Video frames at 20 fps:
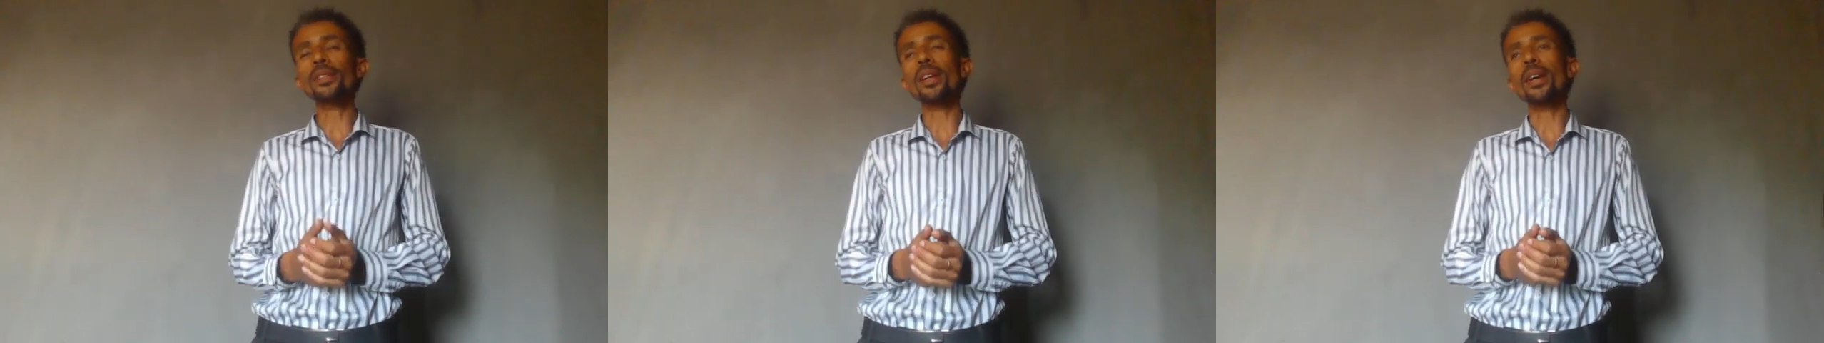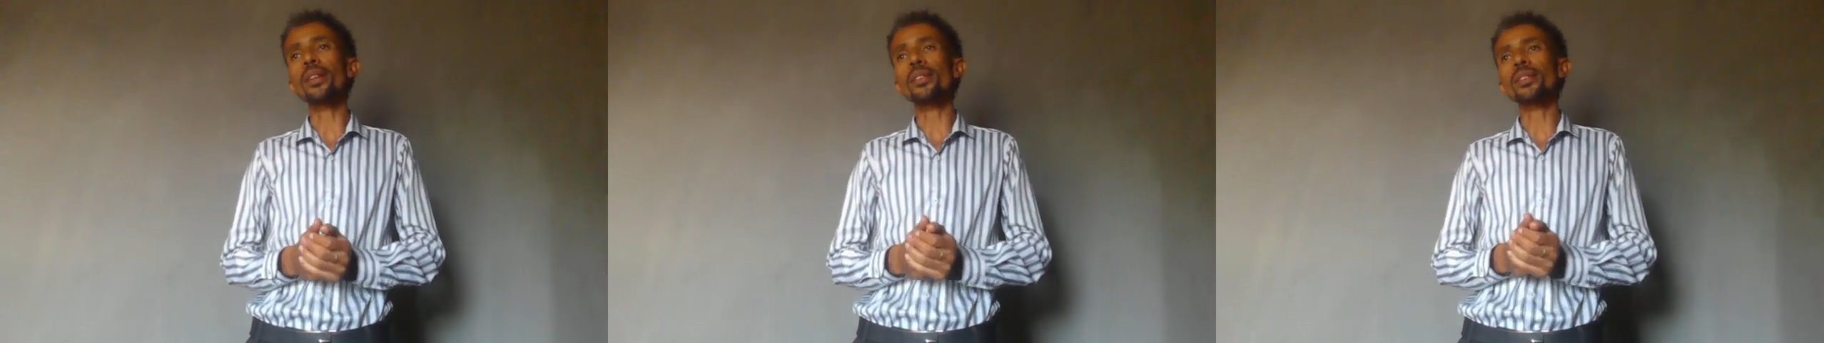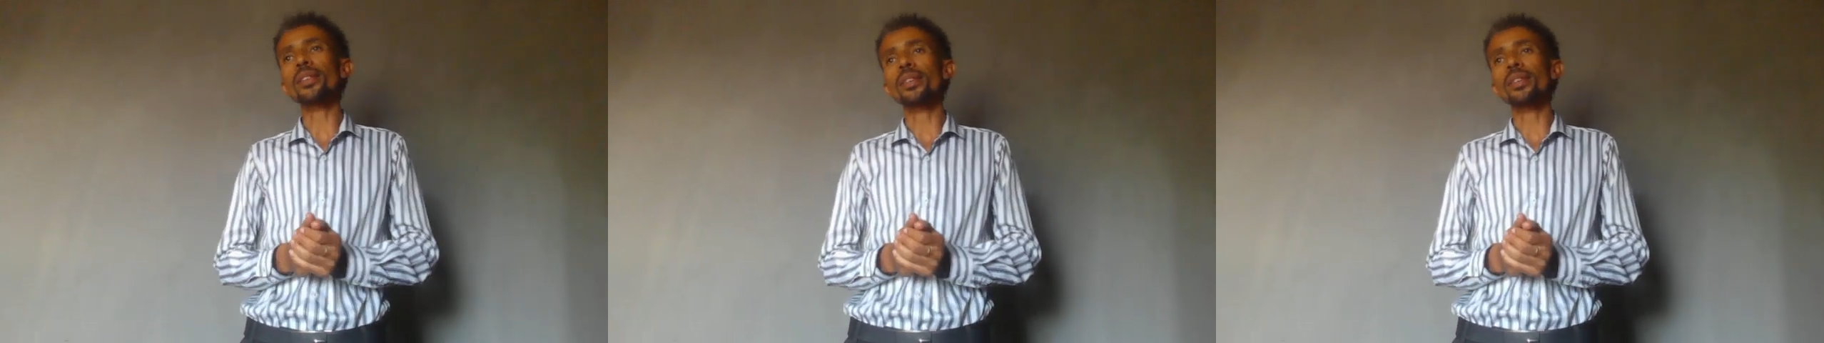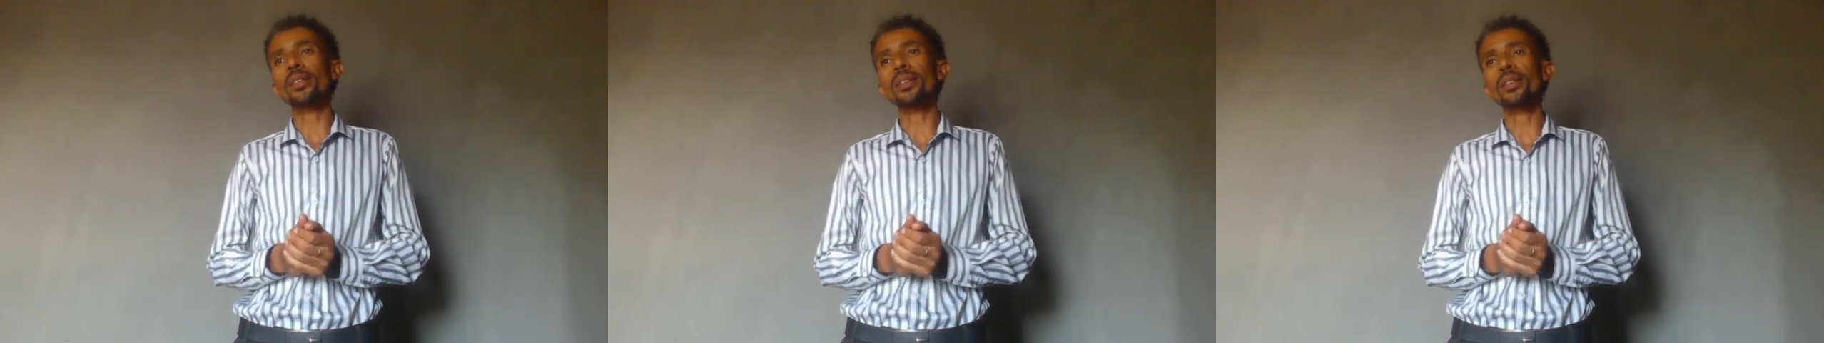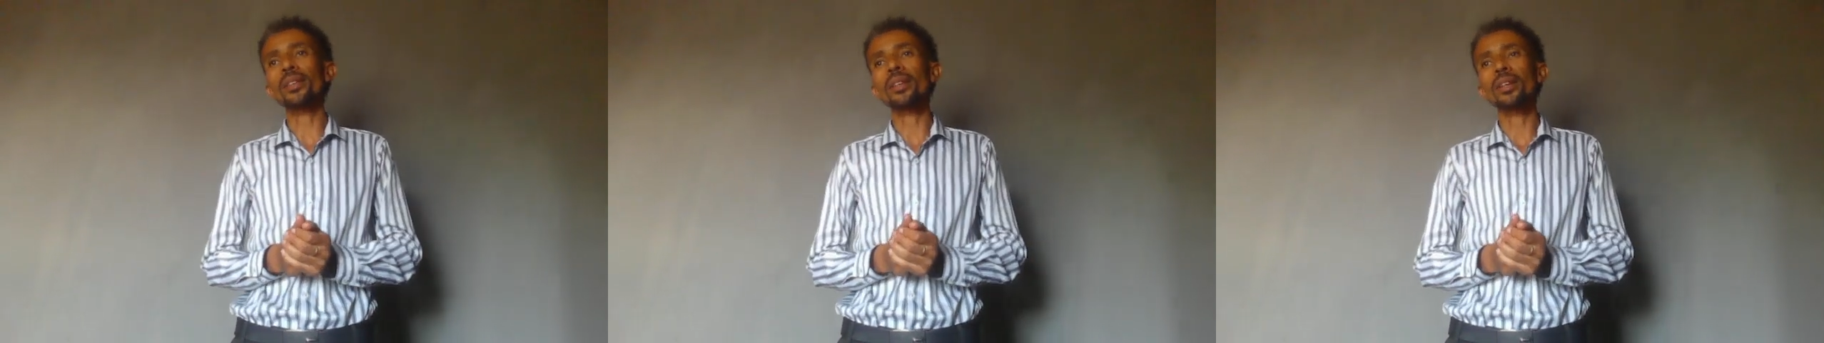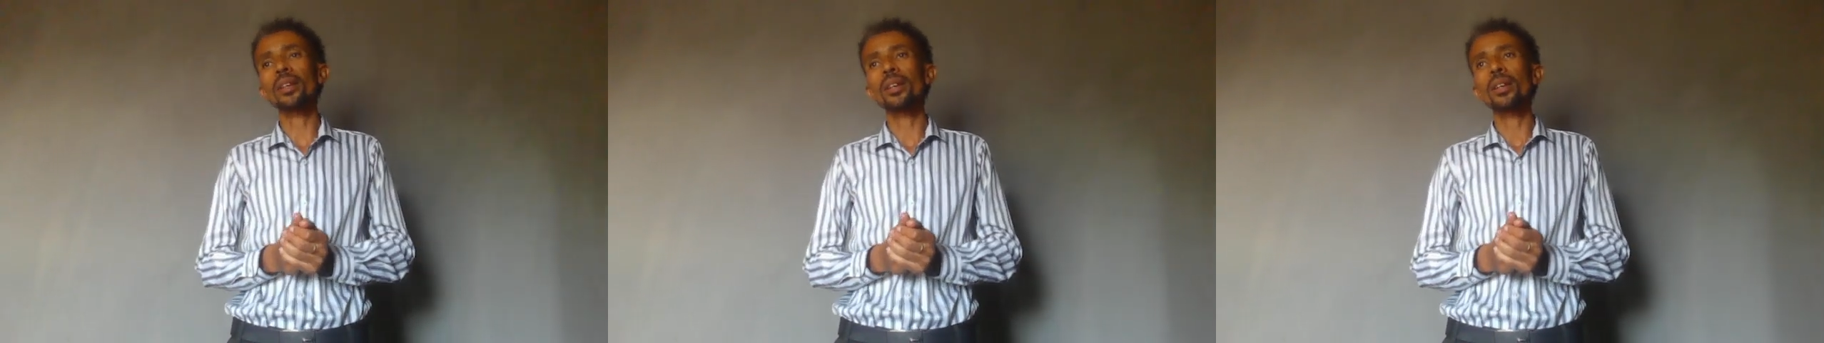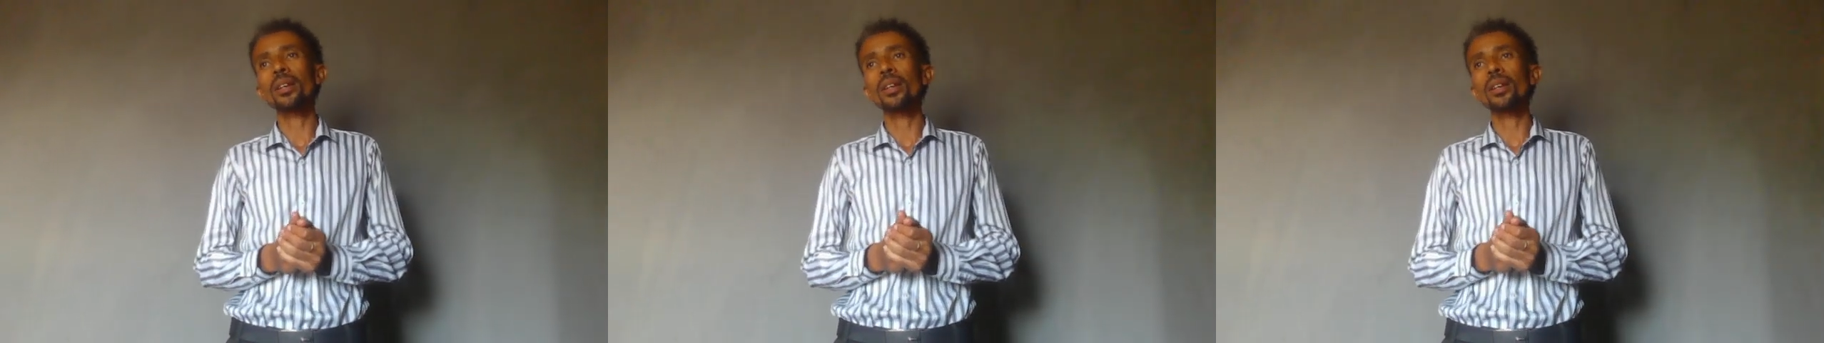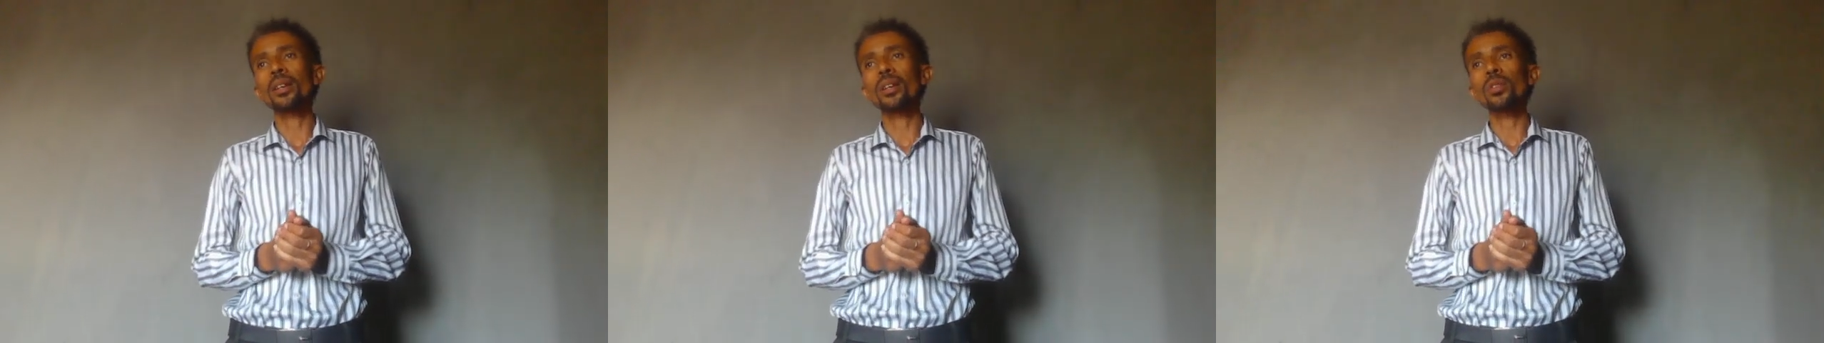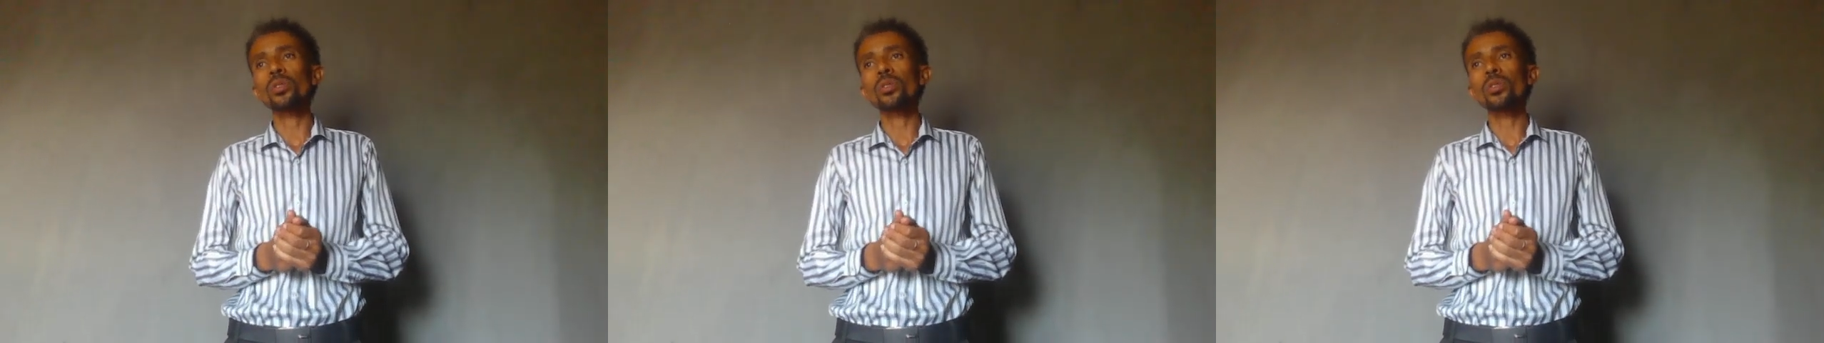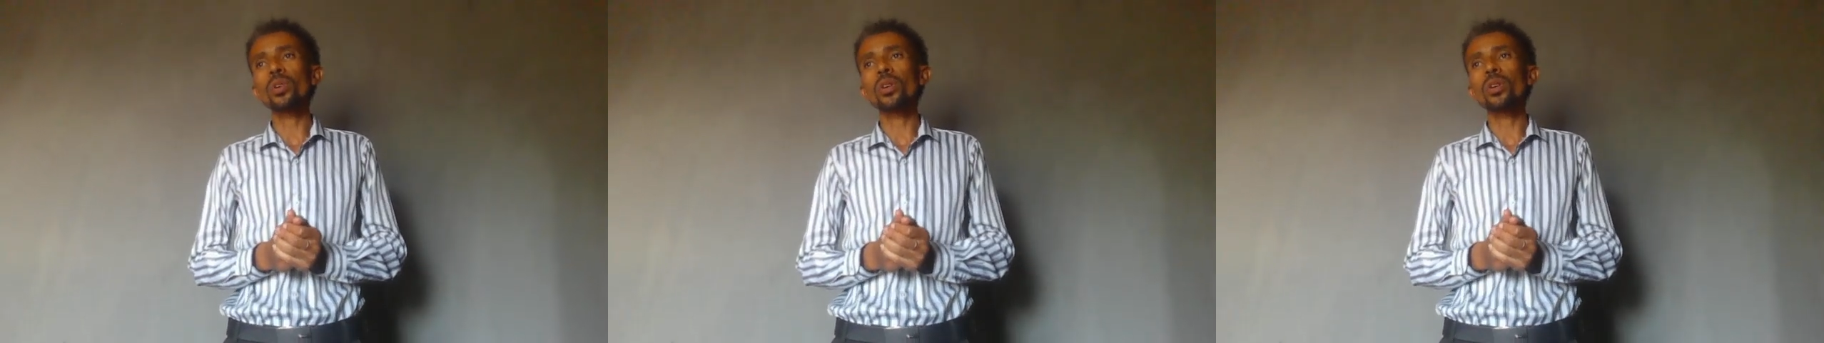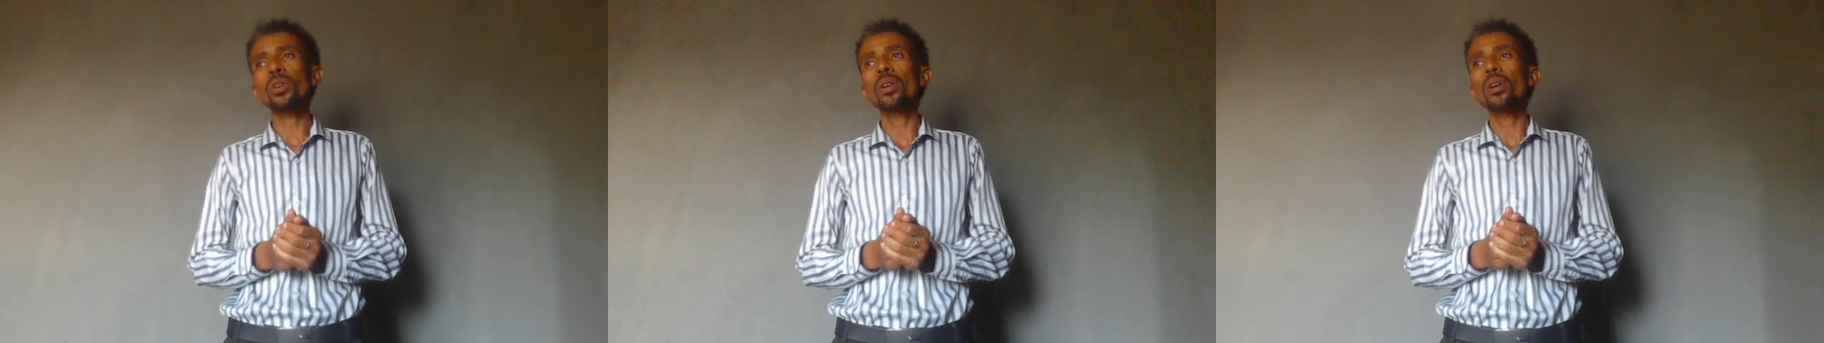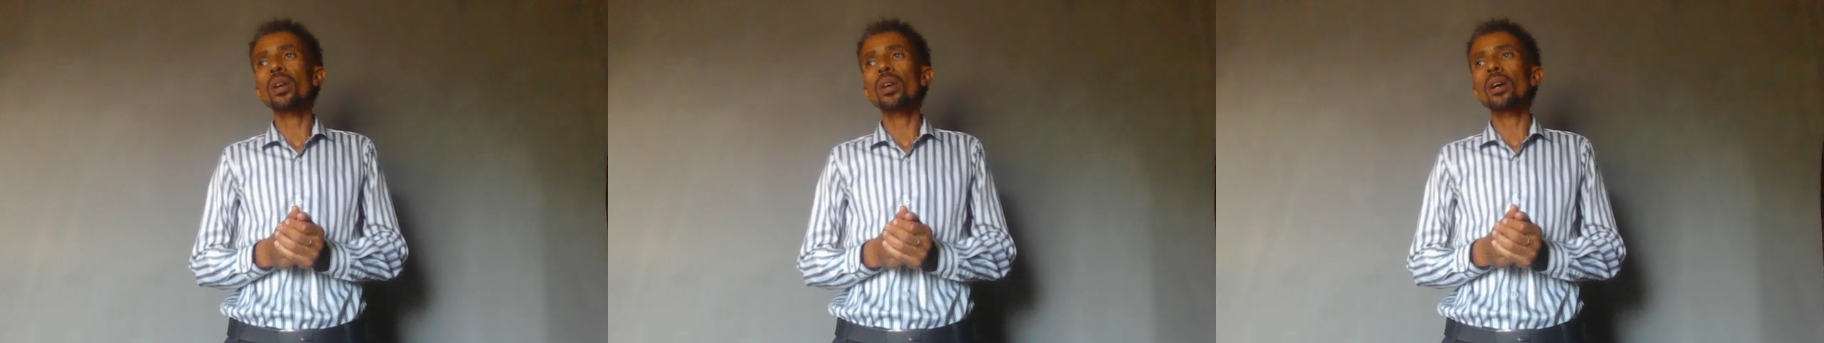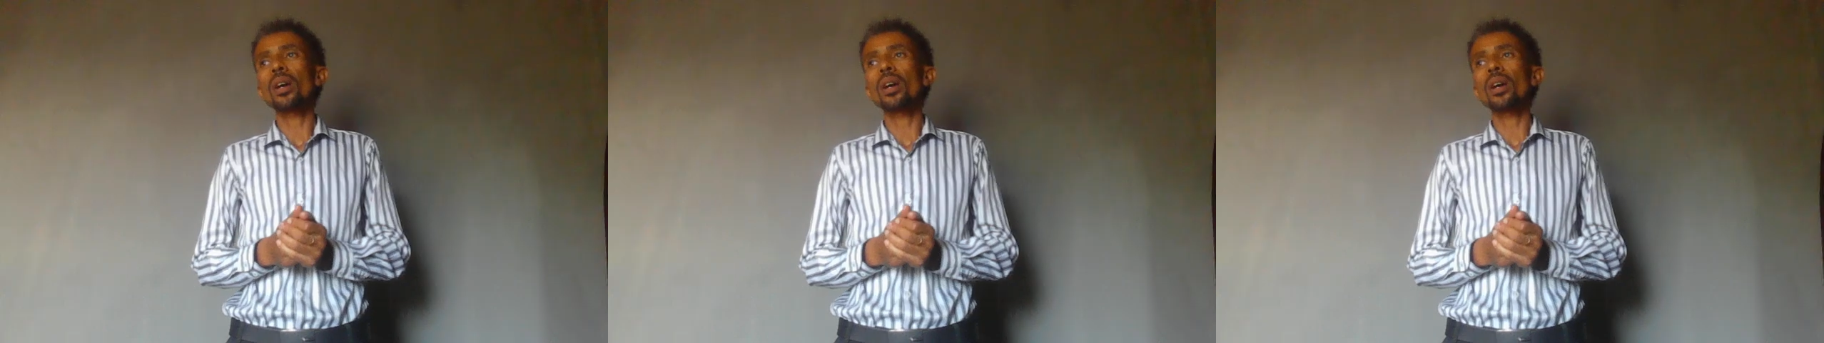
are there. So